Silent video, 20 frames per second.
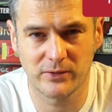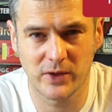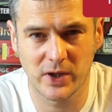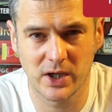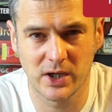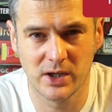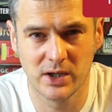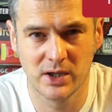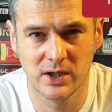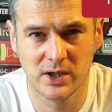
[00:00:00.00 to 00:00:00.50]
the
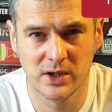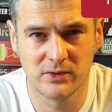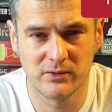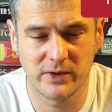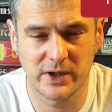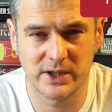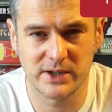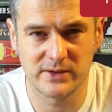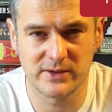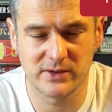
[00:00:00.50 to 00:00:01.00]

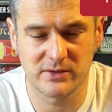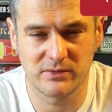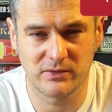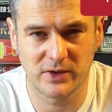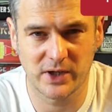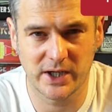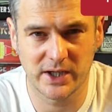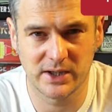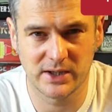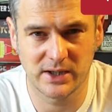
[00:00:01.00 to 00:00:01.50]
Fantasy
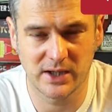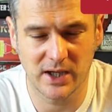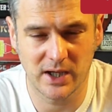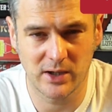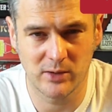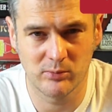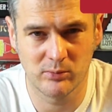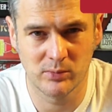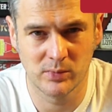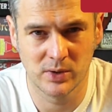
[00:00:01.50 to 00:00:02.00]
Flight game,